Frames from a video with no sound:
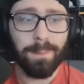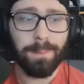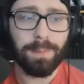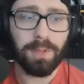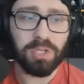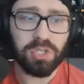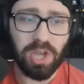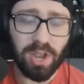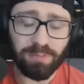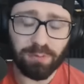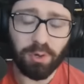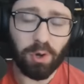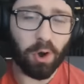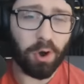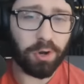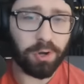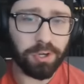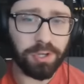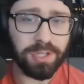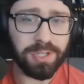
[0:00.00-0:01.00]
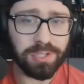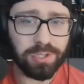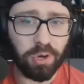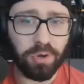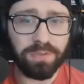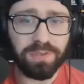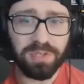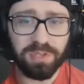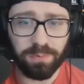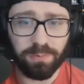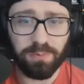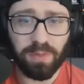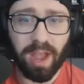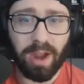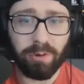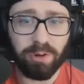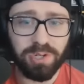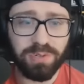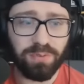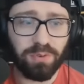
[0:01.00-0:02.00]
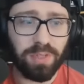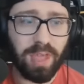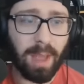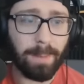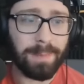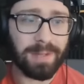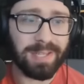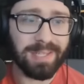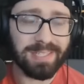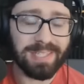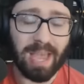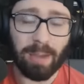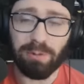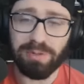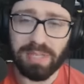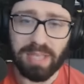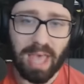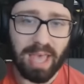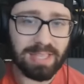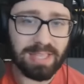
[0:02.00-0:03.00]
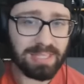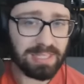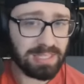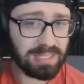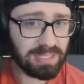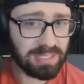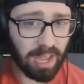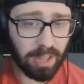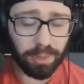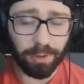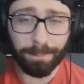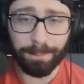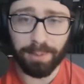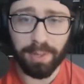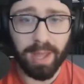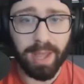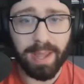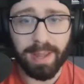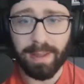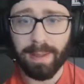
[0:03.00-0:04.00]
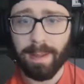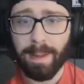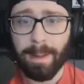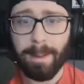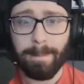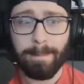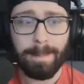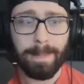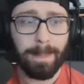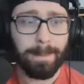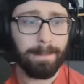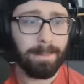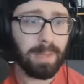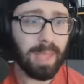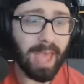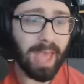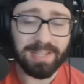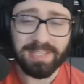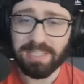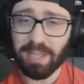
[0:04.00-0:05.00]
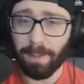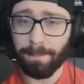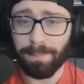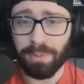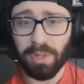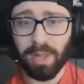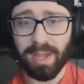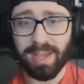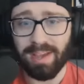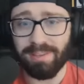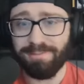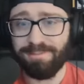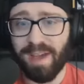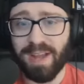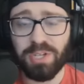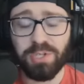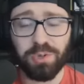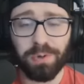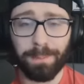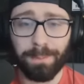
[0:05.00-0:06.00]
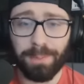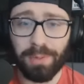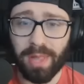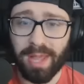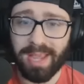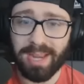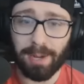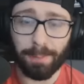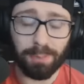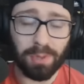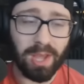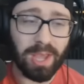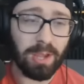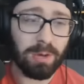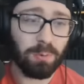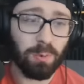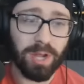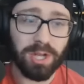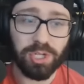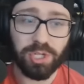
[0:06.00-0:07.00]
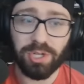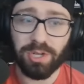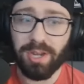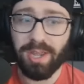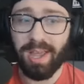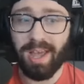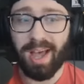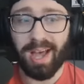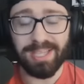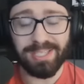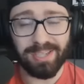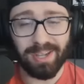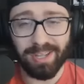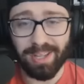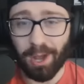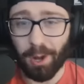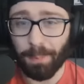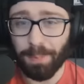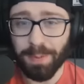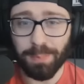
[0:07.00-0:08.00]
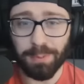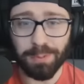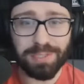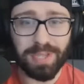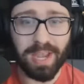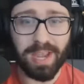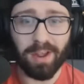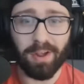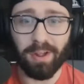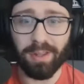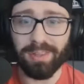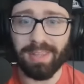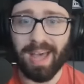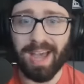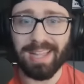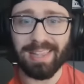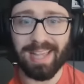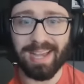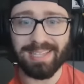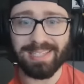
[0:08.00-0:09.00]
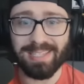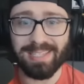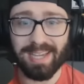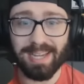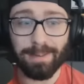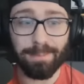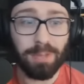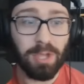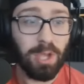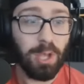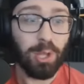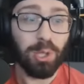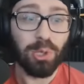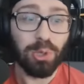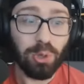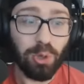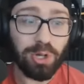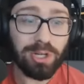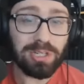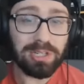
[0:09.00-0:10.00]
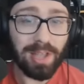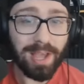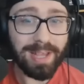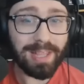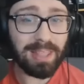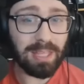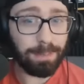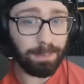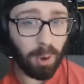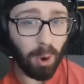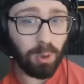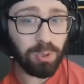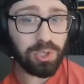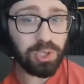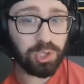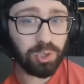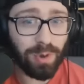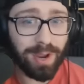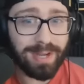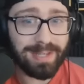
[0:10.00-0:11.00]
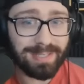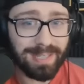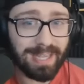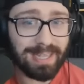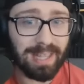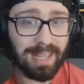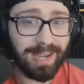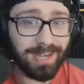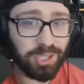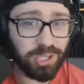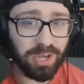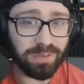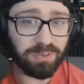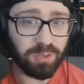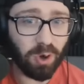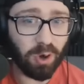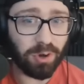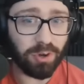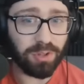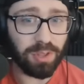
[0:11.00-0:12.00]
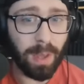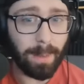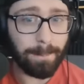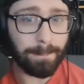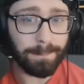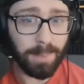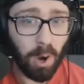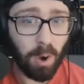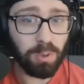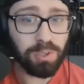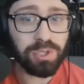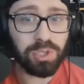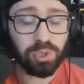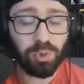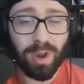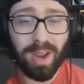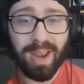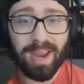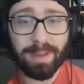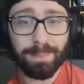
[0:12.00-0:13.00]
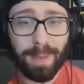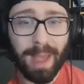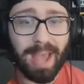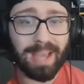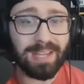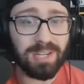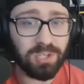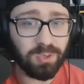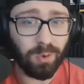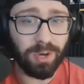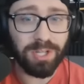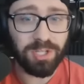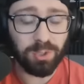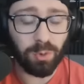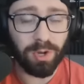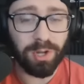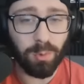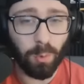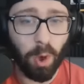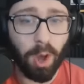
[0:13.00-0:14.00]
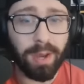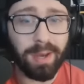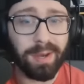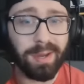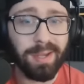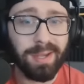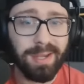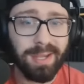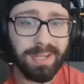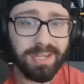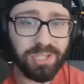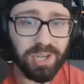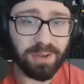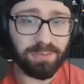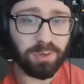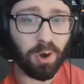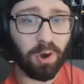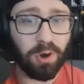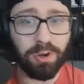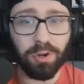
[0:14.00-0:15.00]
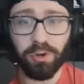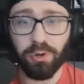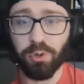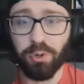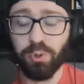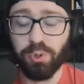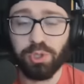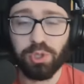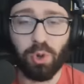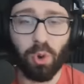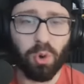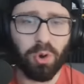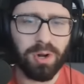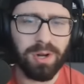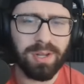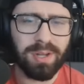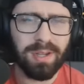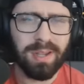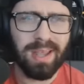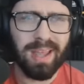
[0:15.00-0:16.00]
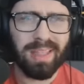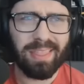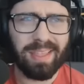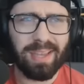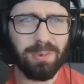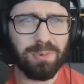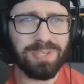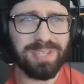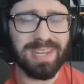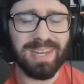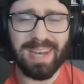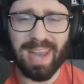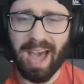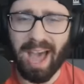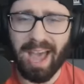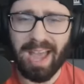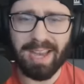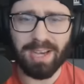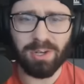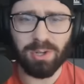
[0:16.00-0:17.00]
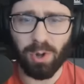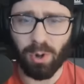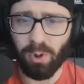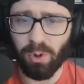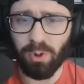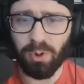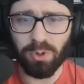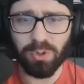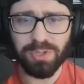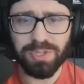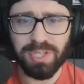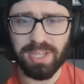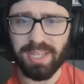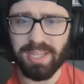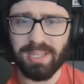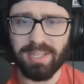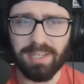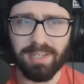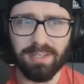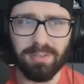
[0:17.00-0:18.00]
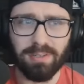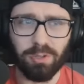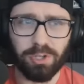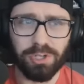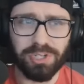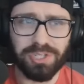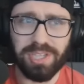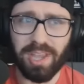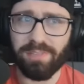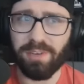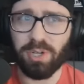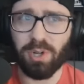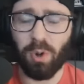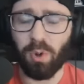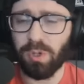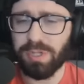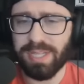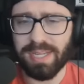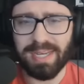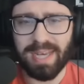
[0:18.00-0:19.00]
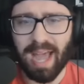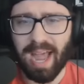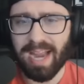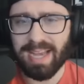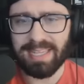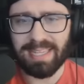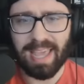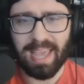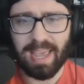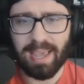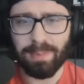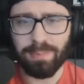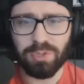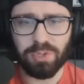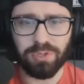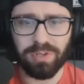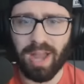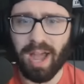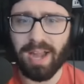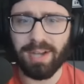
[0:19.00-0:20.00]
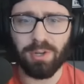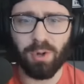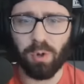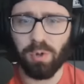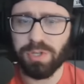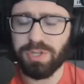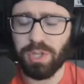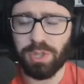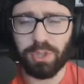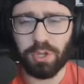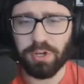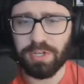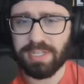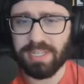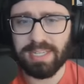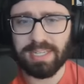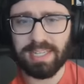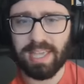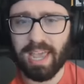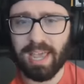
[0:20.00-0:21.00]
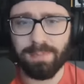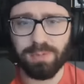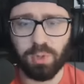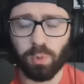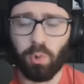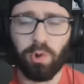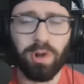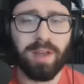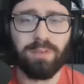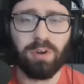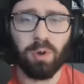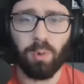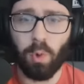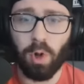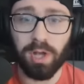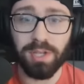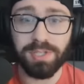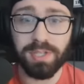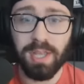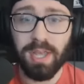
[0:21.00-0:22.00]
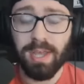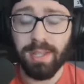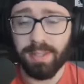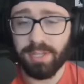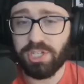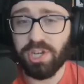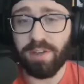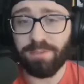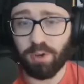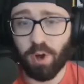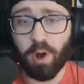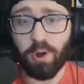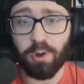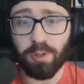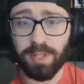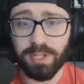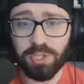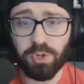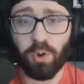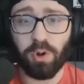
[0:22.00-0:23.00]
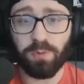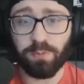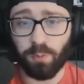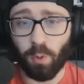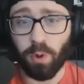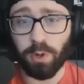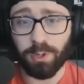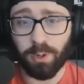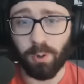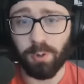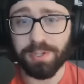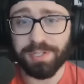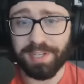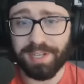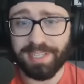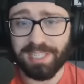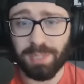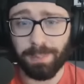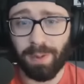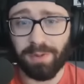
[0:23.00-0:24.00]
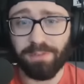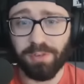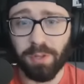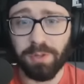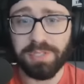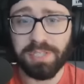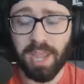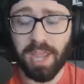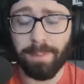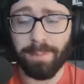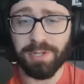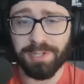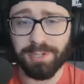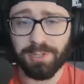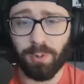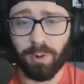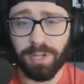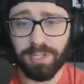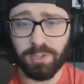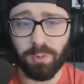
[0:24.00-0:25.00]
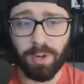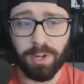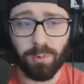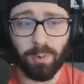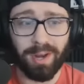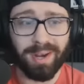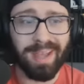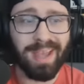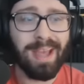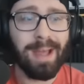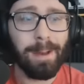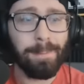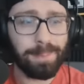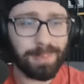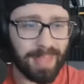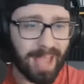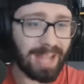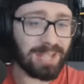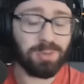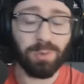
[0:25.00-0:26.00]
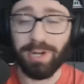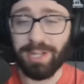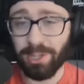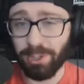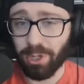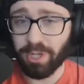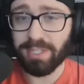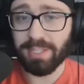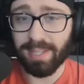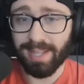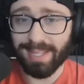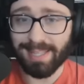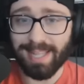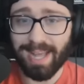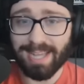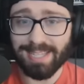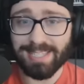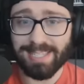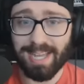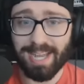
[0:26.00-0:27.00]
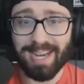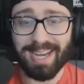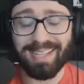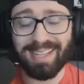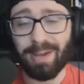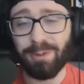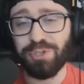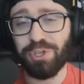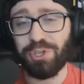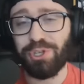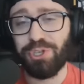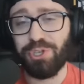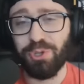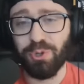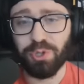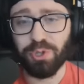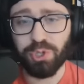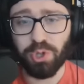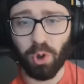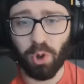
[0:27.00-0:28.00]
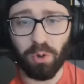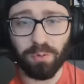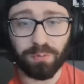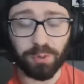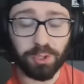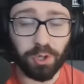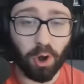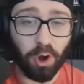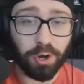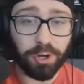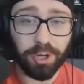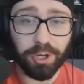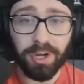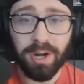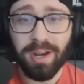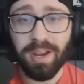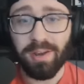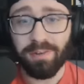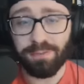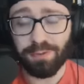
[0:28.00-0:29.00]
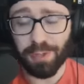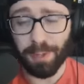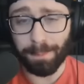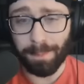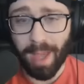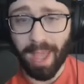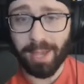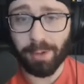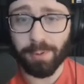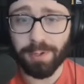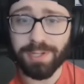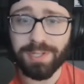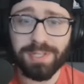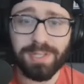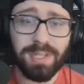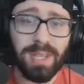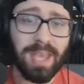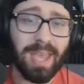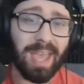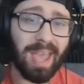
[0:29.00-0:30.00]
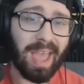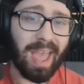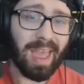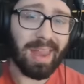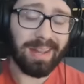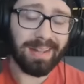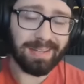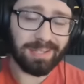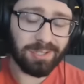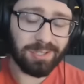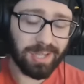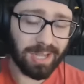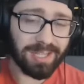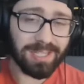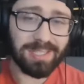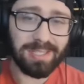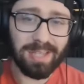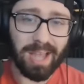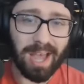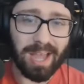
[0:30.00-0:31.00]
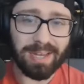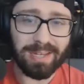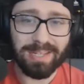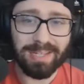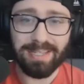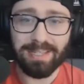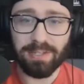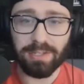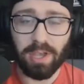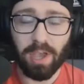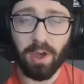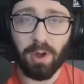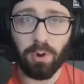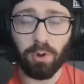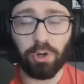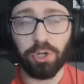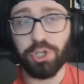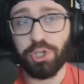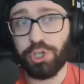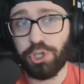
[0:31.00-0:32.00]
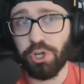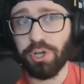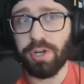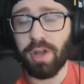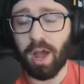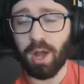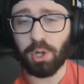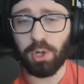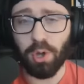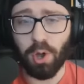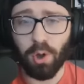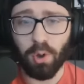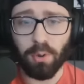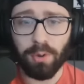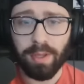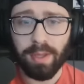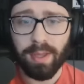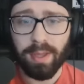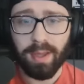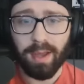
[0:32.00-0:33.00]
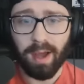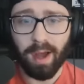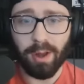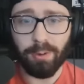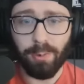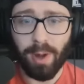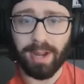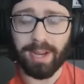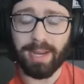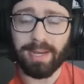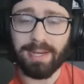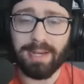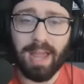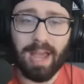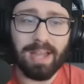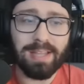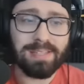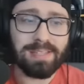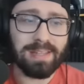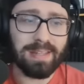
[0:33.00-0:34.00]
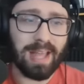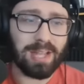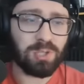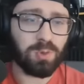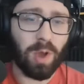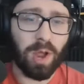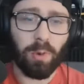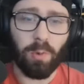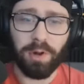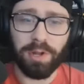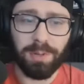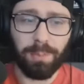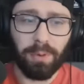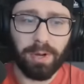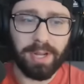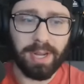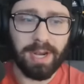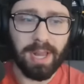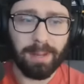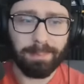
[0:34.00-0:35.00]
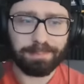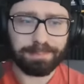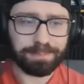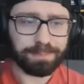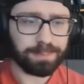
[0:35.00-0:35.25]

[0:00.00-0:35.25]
But Jeff Carter deserves some flowers for that because that was a stellar play, heads-up play, a veteran play, and a play in which I saw a lot of people say online last night looked like the post-trade deadline Jeff Carter, that post-trade back in 2021 Jeff Carter, who scored, I think it was nine goals in 13 games or whatever it was. The Jeff Carter that scored four goals against the Buffalo Sabres in 2021. That's what he looked like last night. And that was a huge goal for Carter, for the Penguins. And it does not need to go, or it should not go, unrecognized. And that's why I wanted to bring it up.